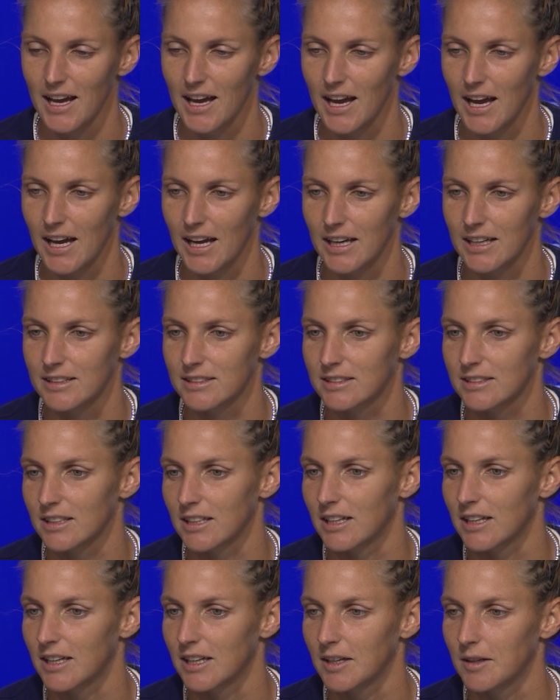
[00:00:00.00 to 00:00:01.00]
and
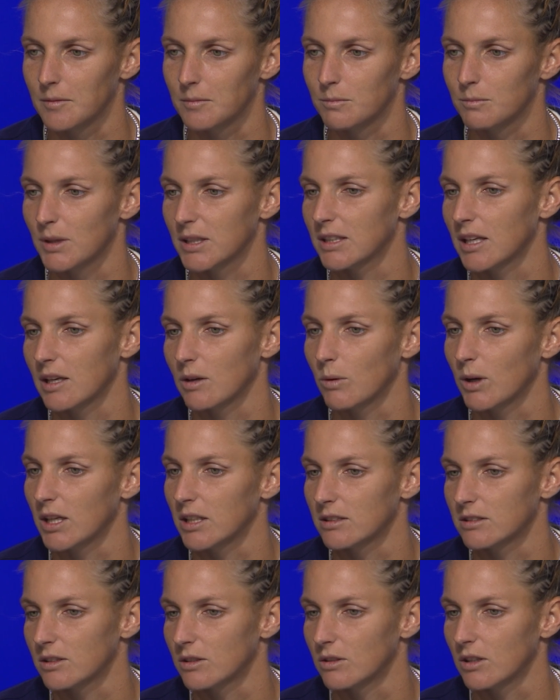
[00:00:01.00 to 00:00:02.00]
but
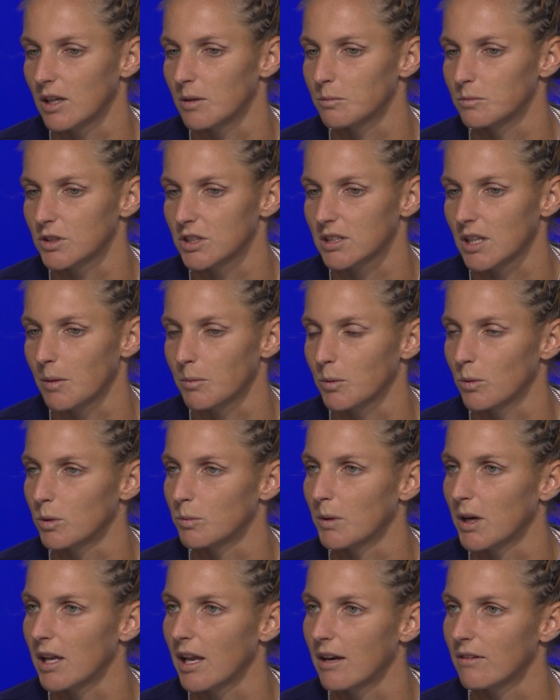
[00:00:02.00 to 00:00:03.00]
anyway, so I'm just happy
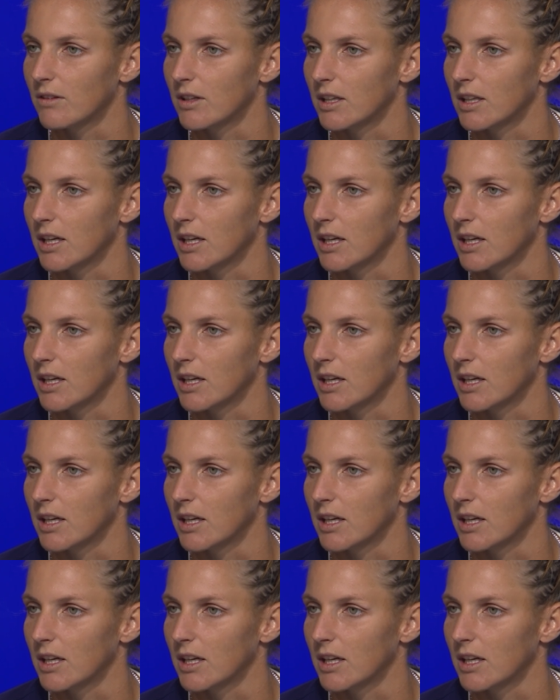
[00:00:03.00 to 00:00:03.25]
with my level,